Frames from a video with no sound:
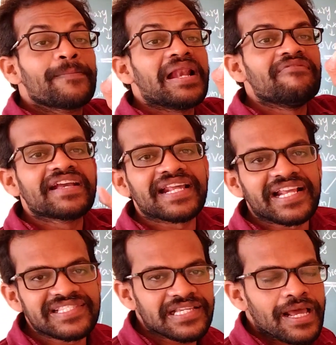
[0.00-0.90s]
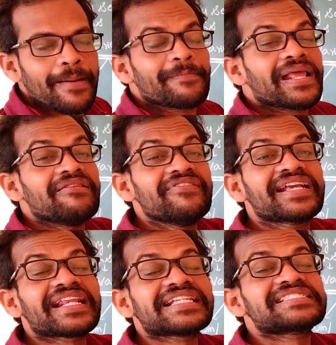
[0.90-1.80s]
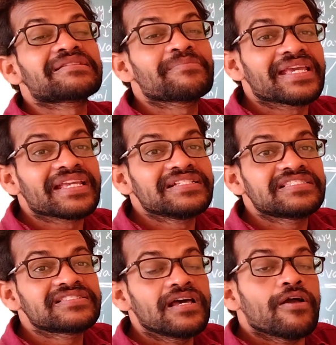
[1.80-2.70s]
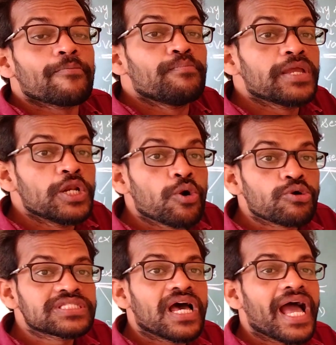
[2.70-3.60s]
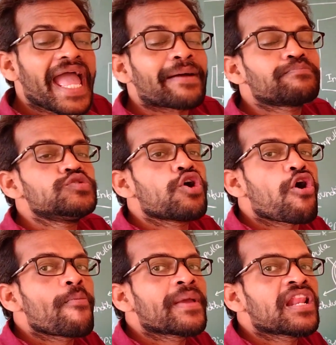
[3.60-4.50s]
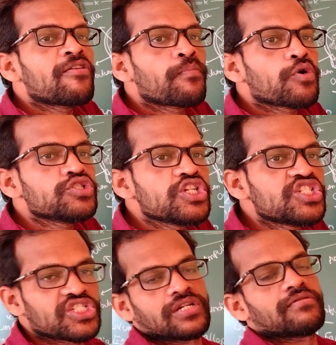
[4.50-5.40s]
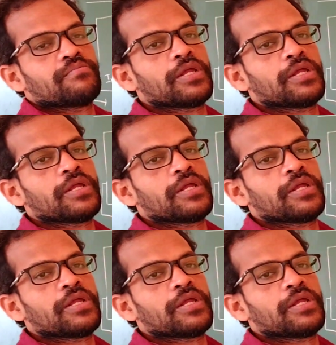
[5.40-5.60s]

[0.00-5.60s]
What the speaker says: pelvic region. Pelvic region means below the abdominal position.